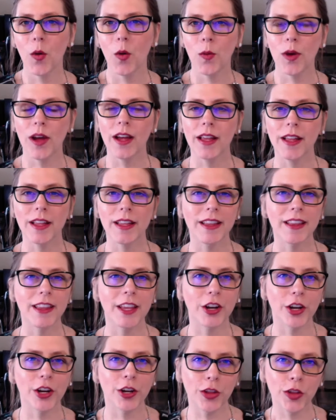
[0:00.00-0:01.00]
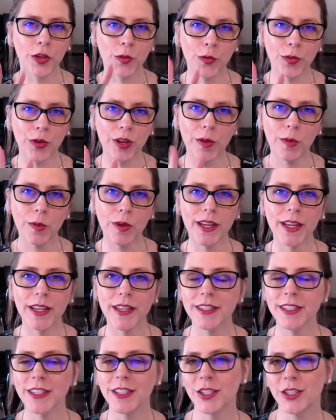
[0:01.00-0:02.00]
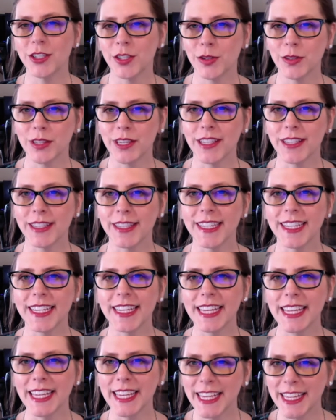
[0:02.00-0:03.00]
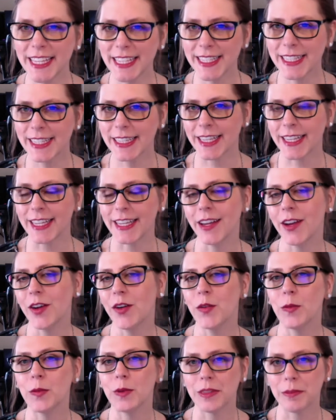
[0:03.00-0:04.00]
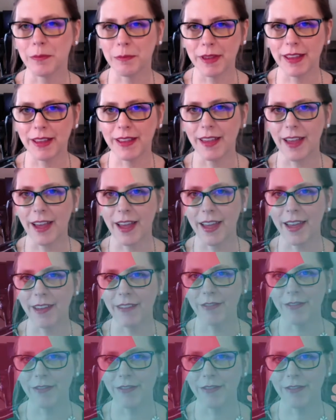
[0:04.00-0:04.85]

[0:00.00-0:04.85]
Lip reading: Well, there are 3 ways to do this easily with BeLive.